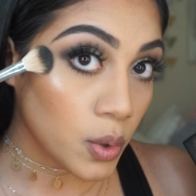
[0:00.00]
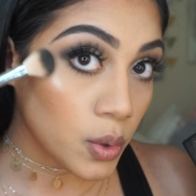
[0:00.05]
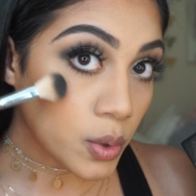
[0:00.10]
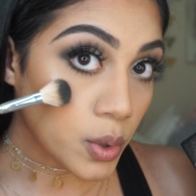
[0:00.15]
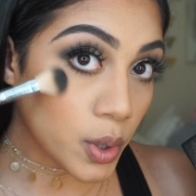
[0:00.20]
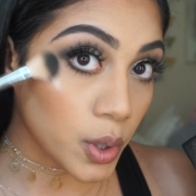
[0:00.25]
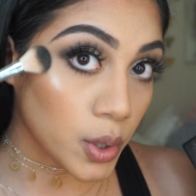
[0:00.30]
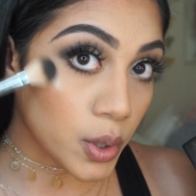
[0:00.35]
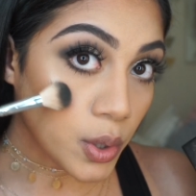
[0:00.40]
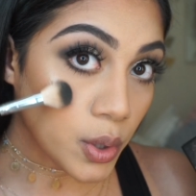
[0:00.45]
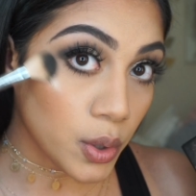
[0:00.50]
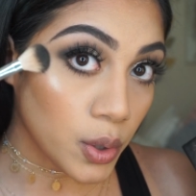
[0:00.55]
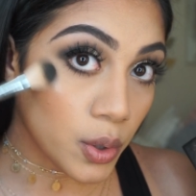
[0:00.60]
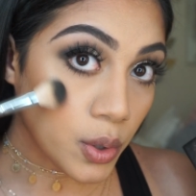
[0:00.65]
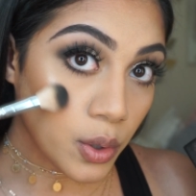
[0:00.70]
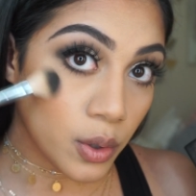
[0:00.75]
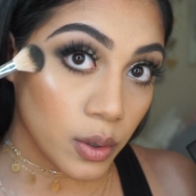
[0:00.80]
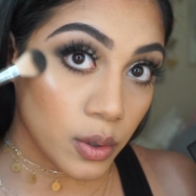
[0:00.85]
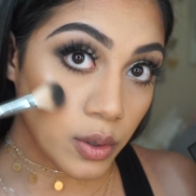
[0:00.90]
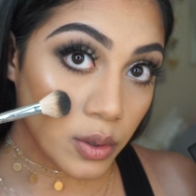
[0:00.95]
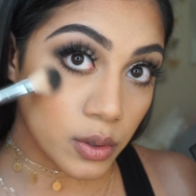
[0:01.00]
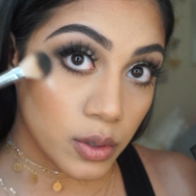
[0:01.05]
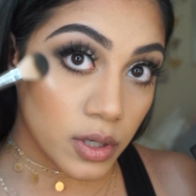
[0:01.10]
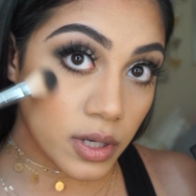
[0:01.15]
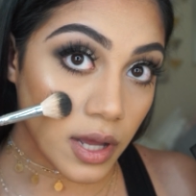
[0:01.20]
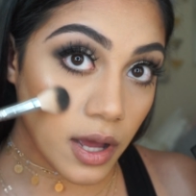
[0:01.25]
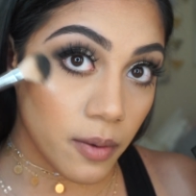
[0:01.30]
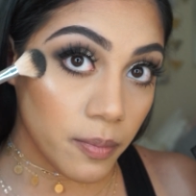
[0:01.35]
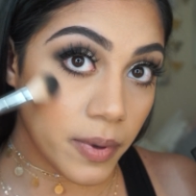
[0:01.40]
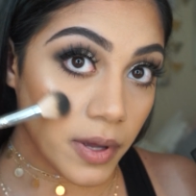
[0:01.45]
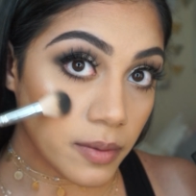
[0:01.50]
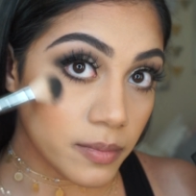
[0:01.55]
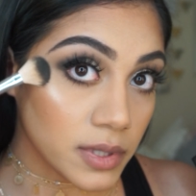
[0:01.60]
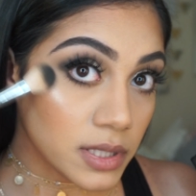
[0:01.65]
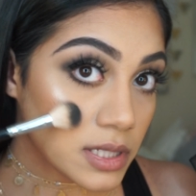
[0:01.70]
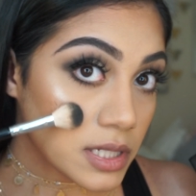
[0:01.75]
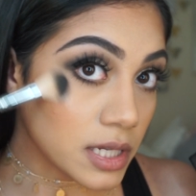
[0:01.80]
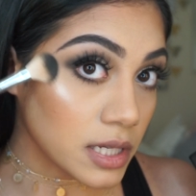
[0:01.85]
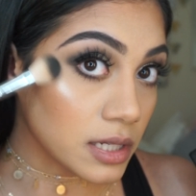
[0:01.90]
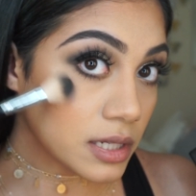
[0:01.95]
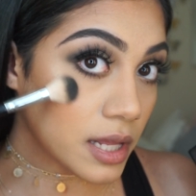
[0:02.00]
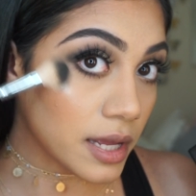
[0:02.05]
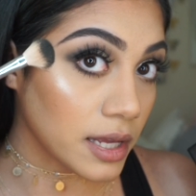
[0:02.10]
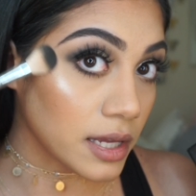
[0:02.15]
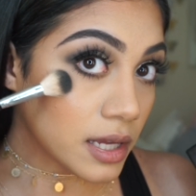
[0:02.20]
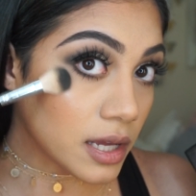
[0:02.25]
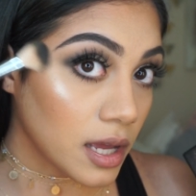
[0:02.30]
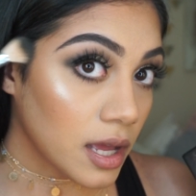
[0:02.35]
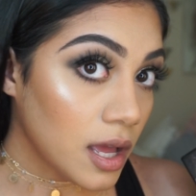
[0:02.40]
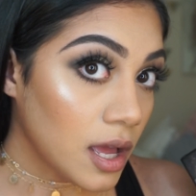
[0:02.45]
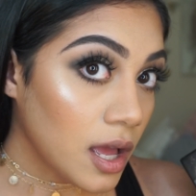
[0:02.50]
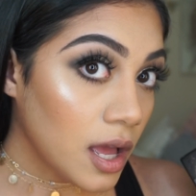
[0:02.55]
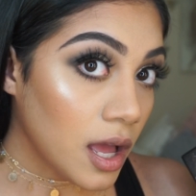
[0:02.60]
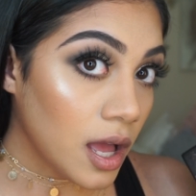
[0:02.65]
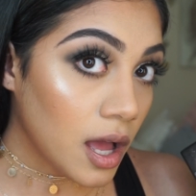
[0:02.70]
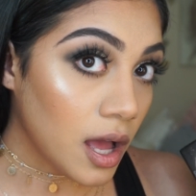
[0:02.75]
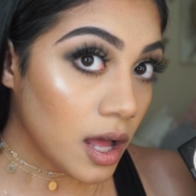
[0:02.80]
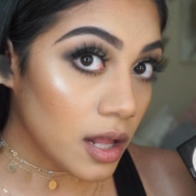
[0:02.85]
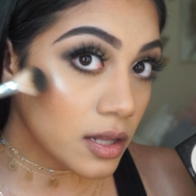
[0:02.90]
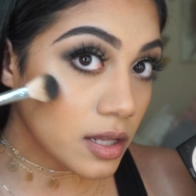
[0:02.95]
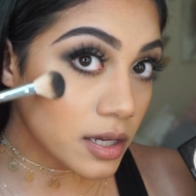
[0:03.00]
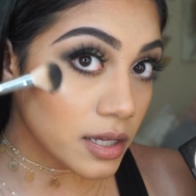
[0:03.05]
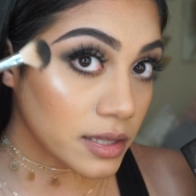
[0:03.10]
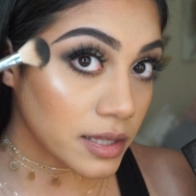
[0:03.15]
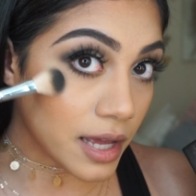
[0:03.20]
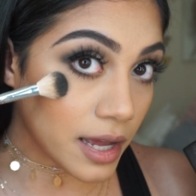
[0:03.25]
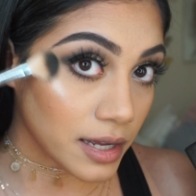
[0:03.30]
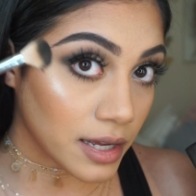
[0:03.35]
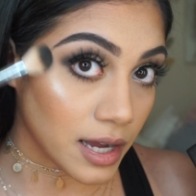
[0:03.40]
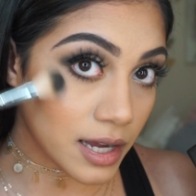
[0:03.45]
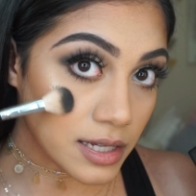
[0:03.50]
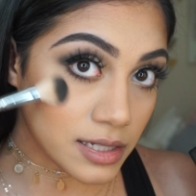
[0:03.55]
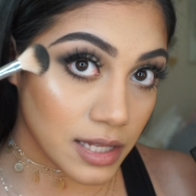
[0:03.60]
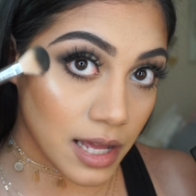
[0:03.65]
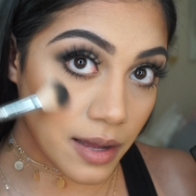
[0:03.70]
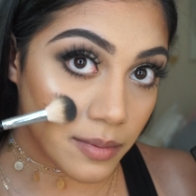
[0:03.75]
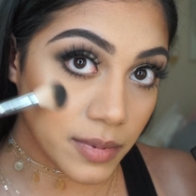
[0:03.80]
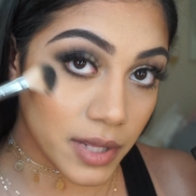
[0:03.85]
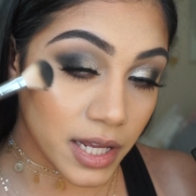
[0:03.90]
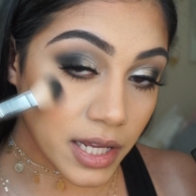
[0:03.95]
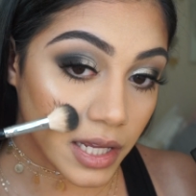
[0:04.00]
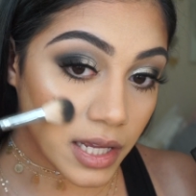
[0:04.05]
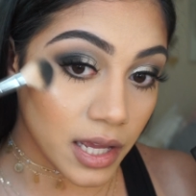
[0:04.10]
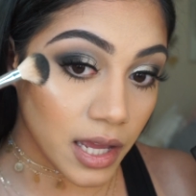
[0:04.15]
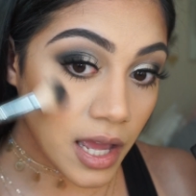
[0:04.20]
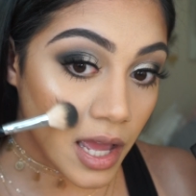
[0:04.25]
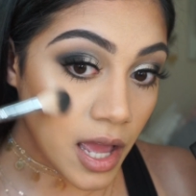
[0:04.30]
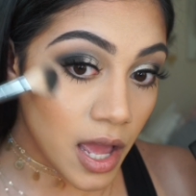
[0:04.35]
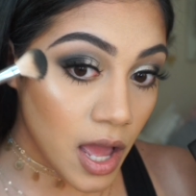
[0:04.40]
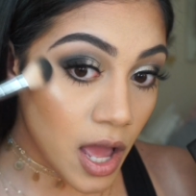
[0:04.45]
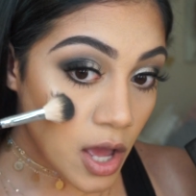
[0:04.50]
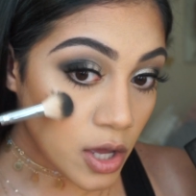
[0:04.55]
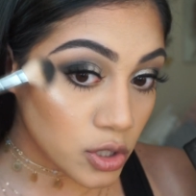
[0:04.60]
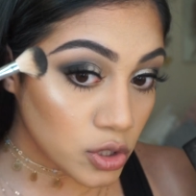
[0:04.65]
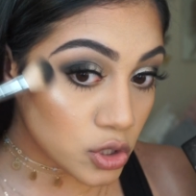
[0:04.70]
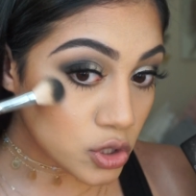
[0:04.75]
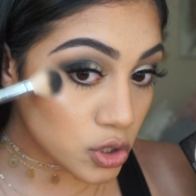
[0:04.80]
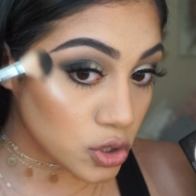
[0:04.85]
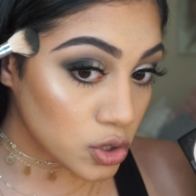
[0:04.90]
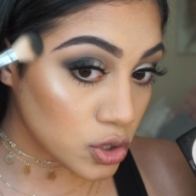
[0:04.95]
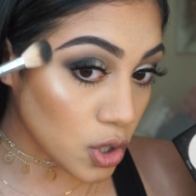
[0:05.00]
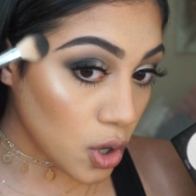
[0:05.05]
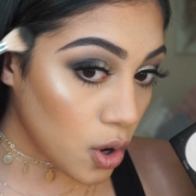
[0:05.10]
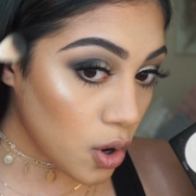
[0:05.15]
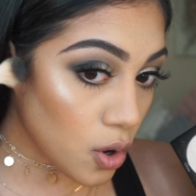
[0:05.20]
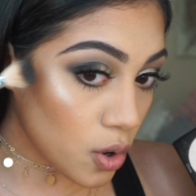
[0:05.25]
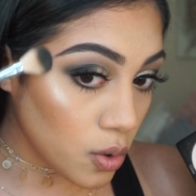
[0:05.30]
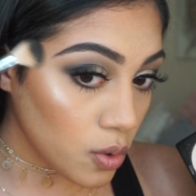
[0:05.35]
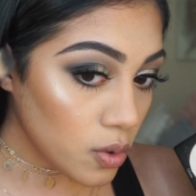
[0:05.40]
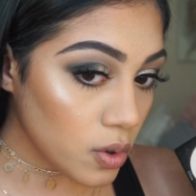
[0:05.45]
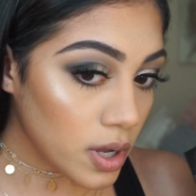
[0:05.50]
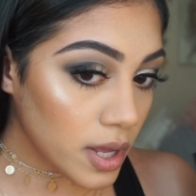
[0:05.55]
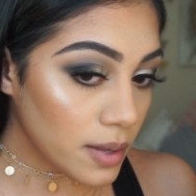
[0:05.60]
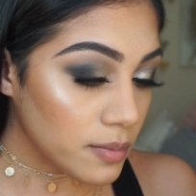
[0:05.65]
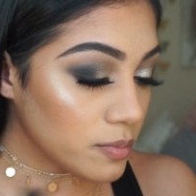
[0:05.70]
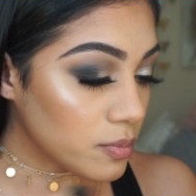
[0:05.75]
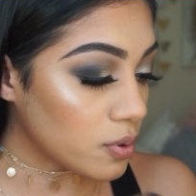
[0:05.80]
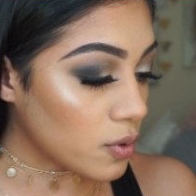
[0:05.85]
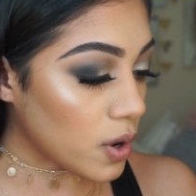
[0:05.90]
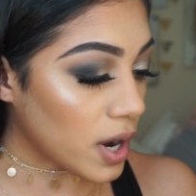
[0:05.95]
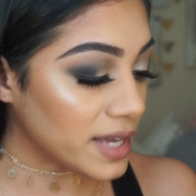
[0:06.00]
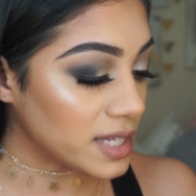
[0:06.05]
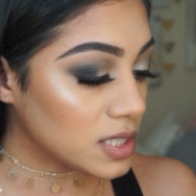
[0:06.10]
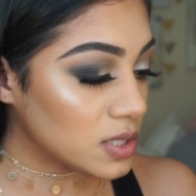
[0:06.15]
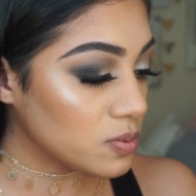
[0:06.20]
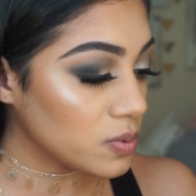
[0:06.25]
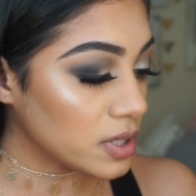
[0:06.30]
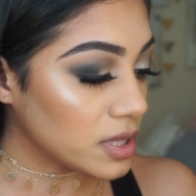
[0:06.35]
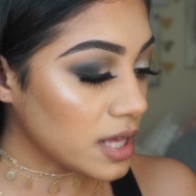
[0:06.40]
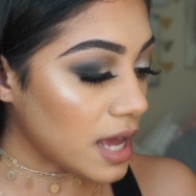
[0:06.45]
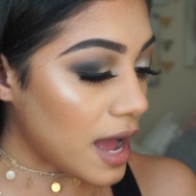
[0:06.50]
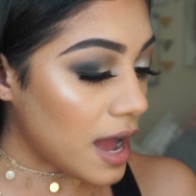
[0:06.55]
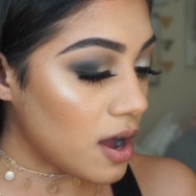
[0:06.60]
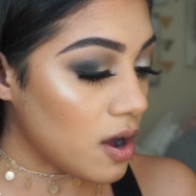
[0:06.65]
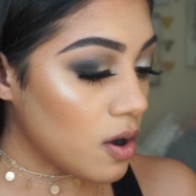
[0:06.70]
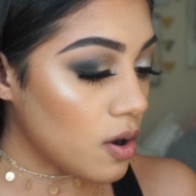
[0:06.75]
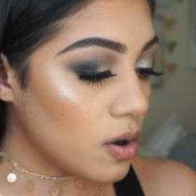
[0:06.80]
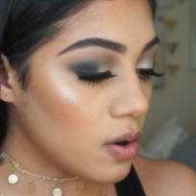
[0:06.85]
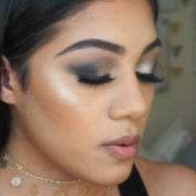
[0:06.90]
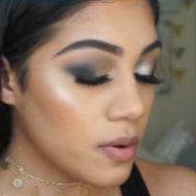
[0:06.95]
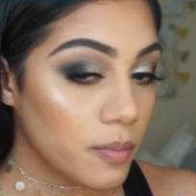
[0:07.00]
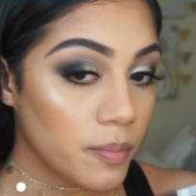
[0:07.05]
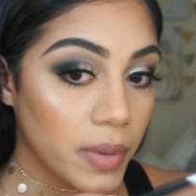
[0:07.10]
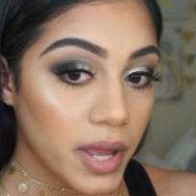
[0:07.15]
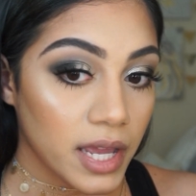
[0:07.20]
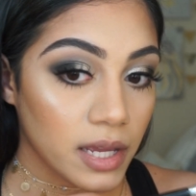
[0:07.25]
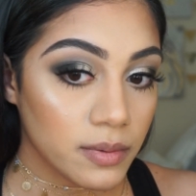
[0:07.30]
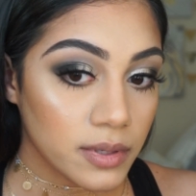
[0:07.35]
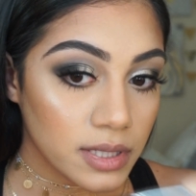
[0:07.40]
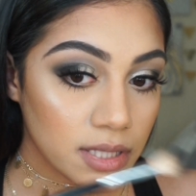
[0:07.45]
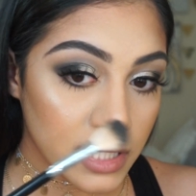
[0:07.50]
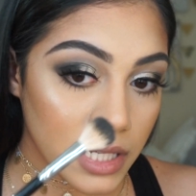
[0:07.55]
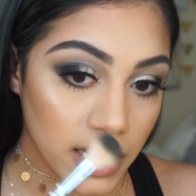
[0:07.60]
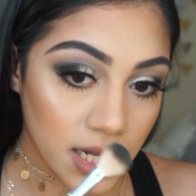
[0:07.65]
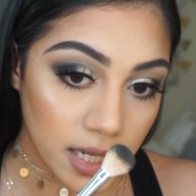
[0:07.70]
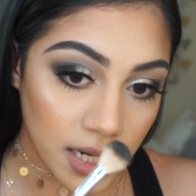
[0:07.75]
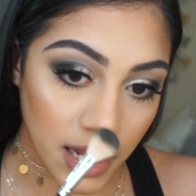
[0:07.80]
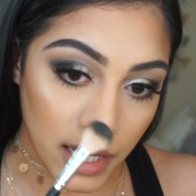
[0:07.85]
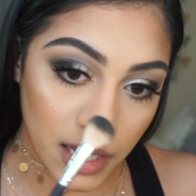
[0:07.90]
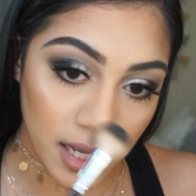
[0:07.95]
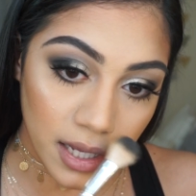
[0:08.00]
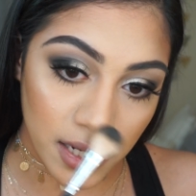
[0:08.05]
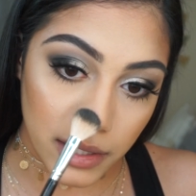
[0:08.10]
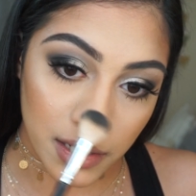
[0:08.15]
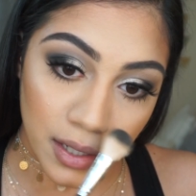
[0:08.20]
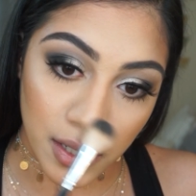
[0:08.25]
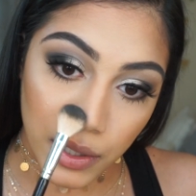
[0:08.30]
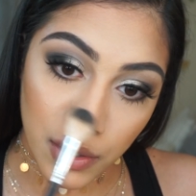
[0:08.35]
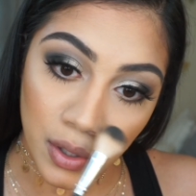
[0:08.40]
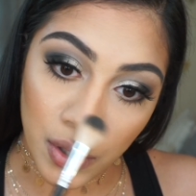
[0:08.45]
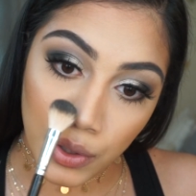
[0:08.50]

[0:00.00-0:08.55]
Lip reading: Like, look how pigmented. Like, look at that, guys. I'm like so impressed with how pigmented and